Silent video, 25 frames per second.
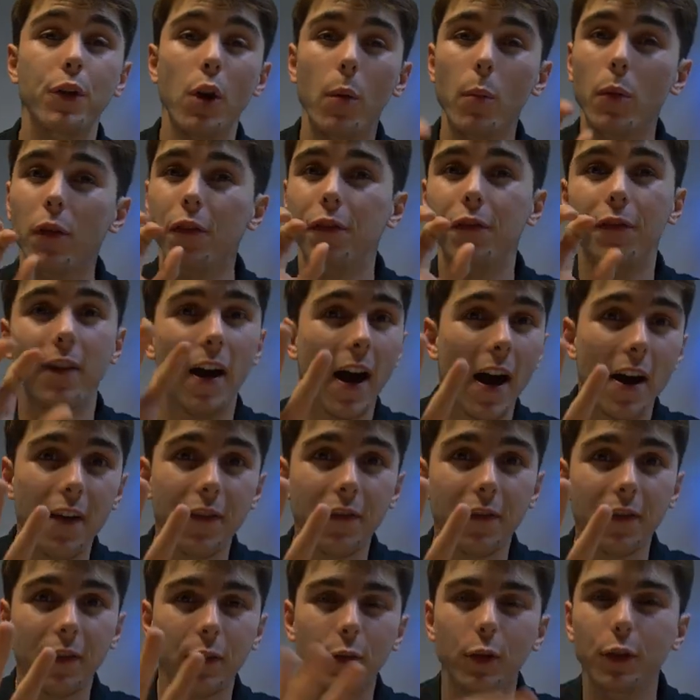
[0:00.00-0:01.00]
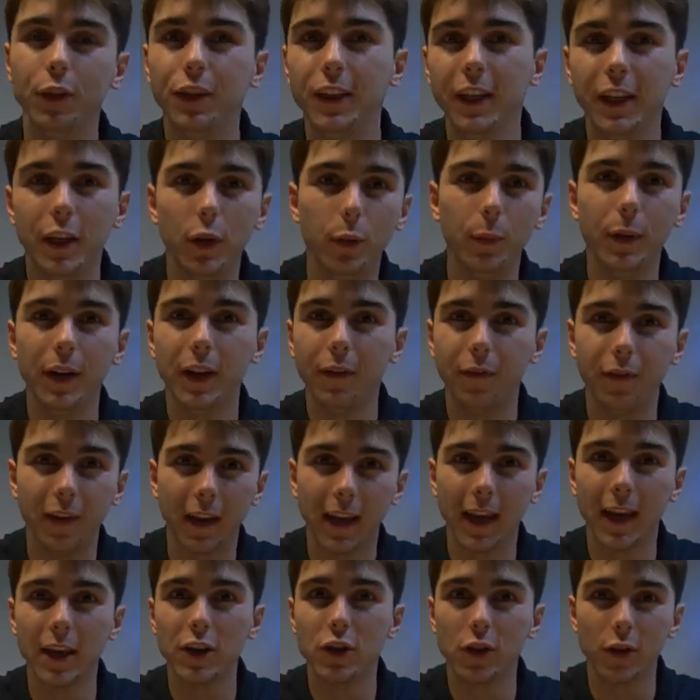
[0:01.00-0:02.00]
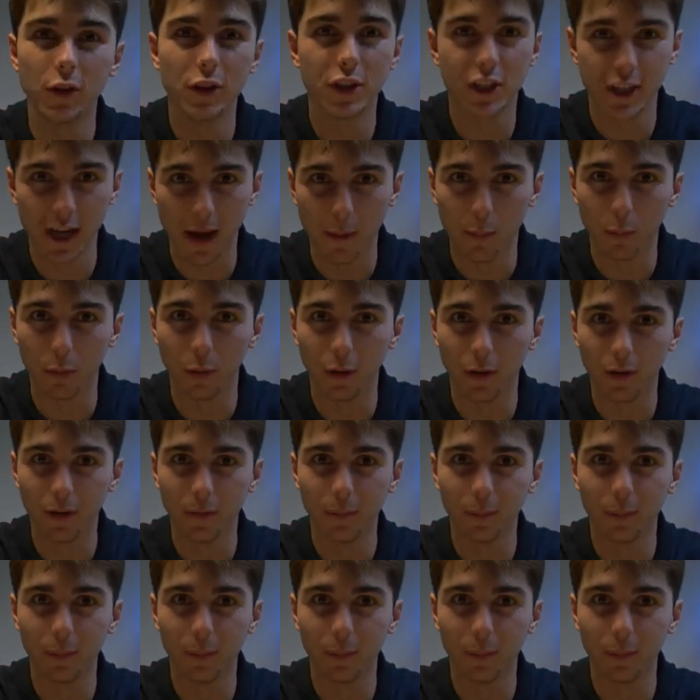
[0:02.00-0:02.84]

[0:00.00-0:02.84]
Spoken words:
number 5, the dehumidification chamber.